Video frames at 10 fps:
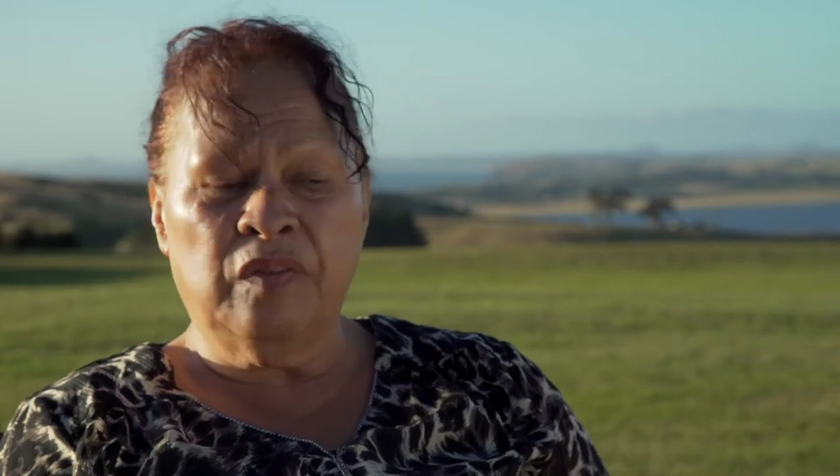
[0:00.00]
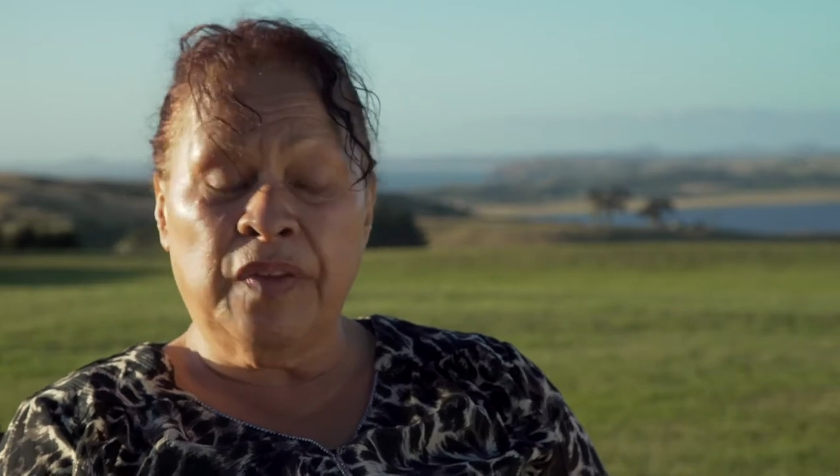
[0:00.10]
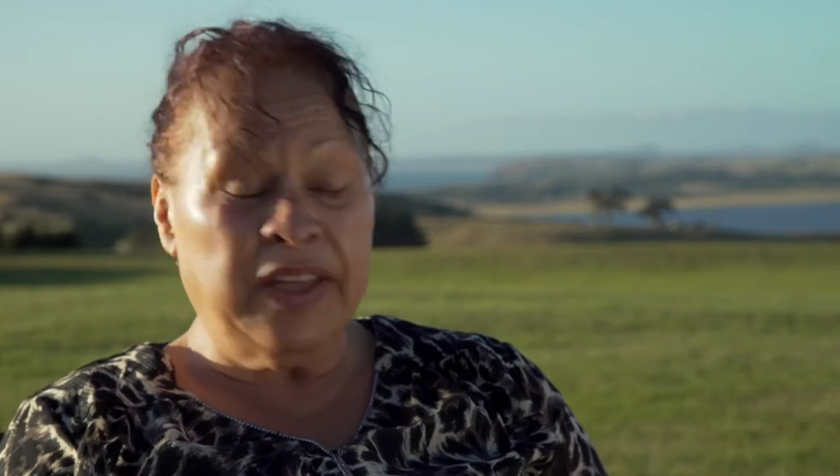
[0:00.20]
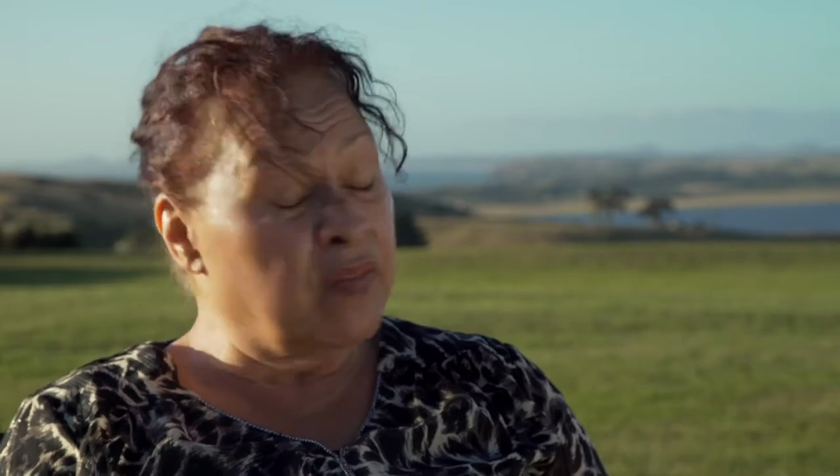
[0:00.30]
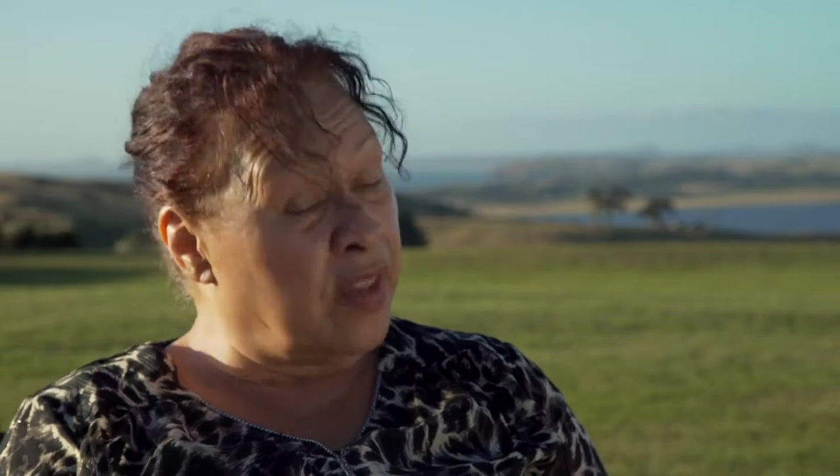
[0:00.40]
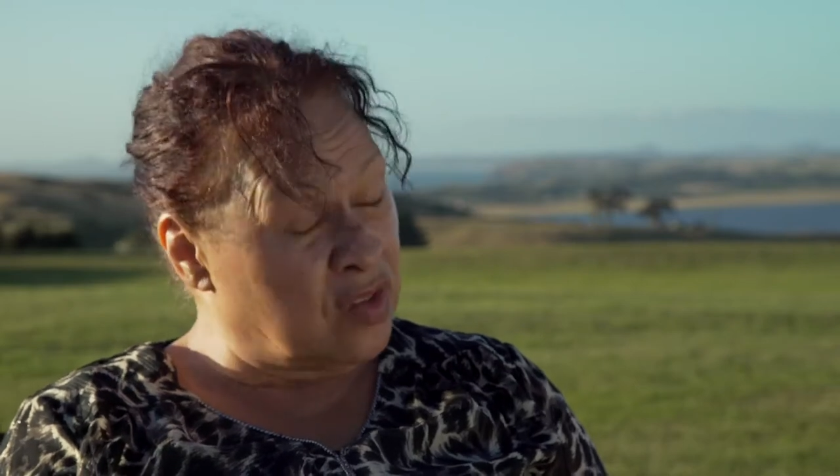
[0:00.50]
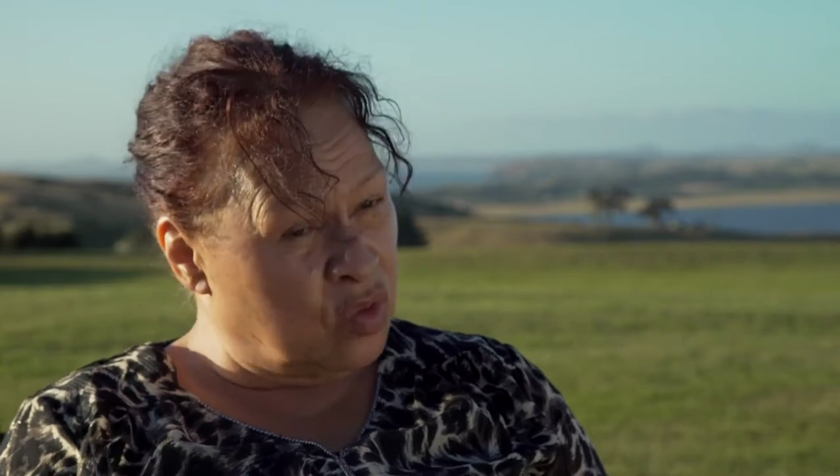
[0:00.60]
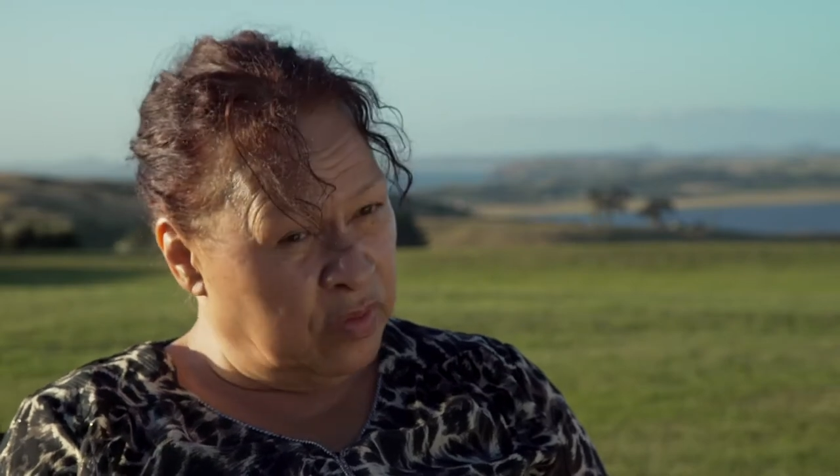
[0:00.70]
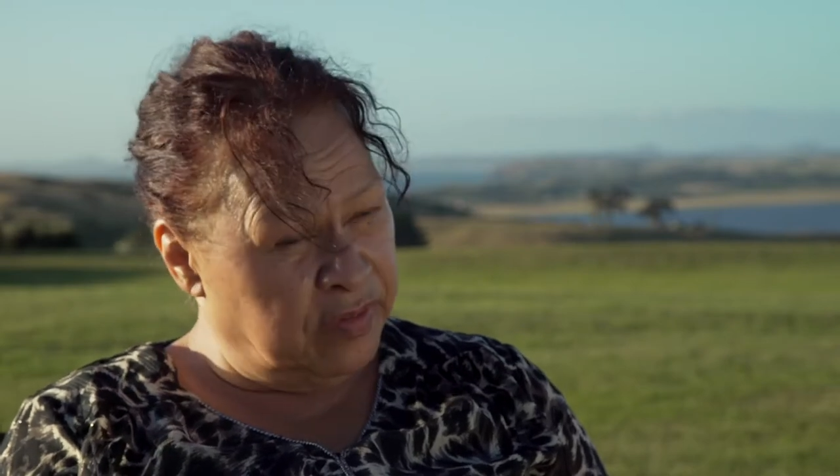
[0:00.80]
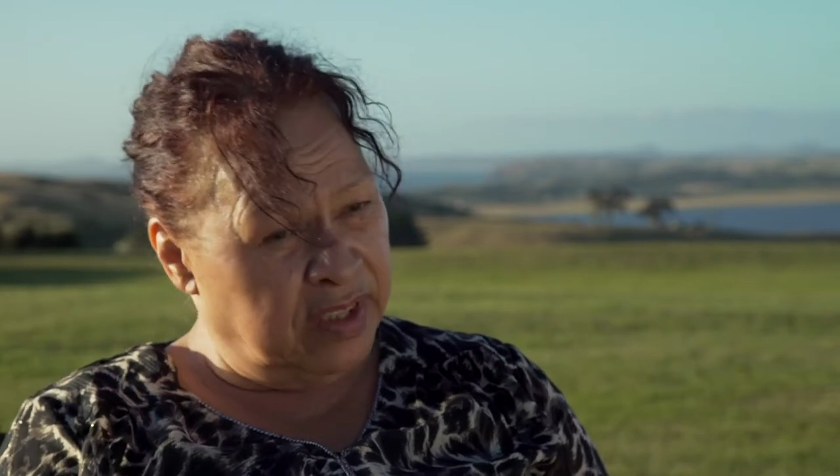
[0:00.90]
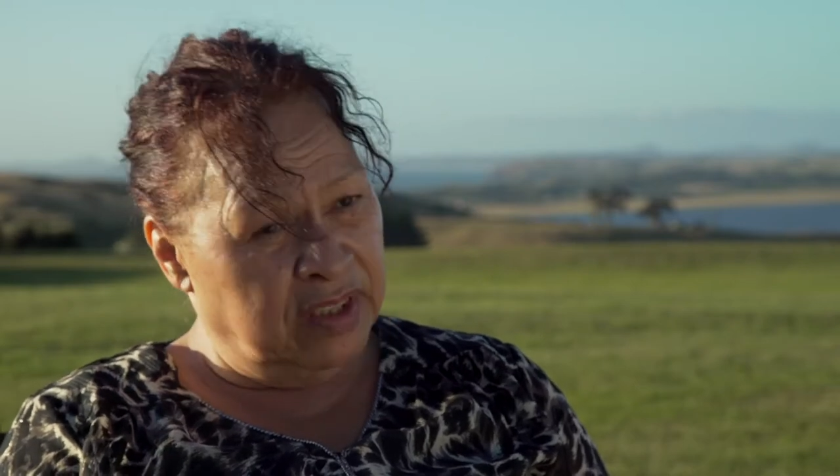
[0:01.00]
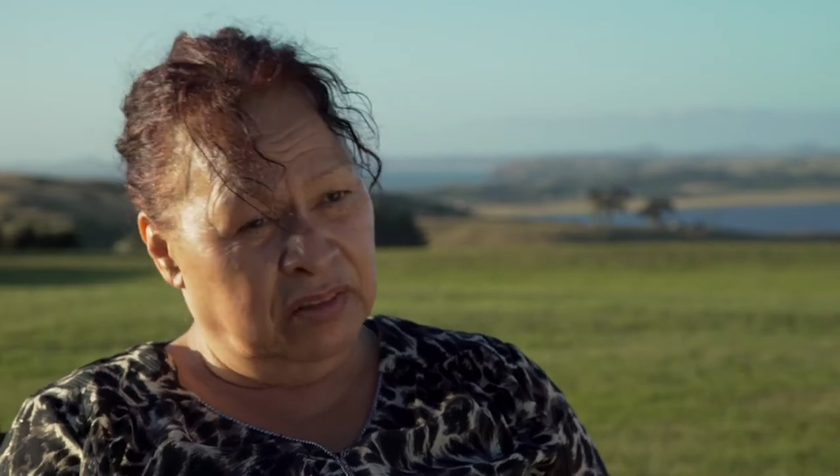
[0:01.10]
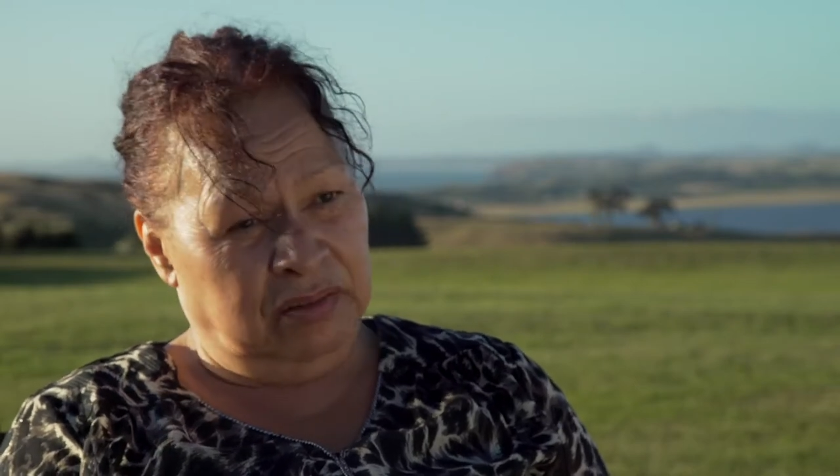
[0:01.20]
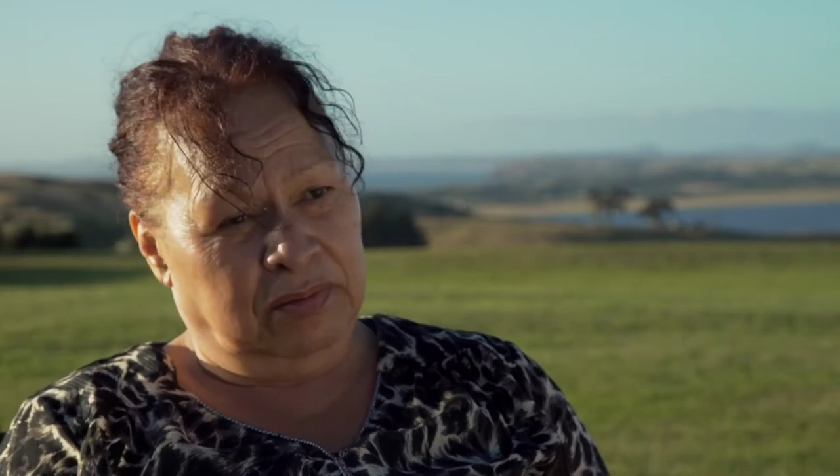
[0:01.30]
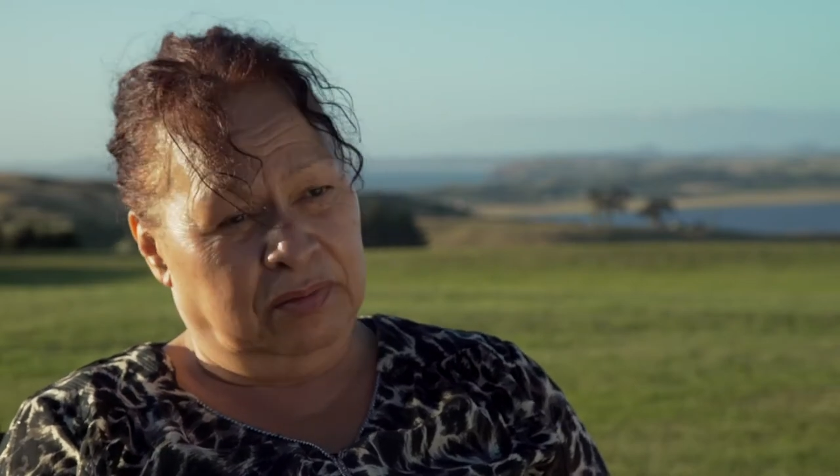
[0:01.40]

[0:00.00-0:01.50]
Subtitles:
that sort of thing.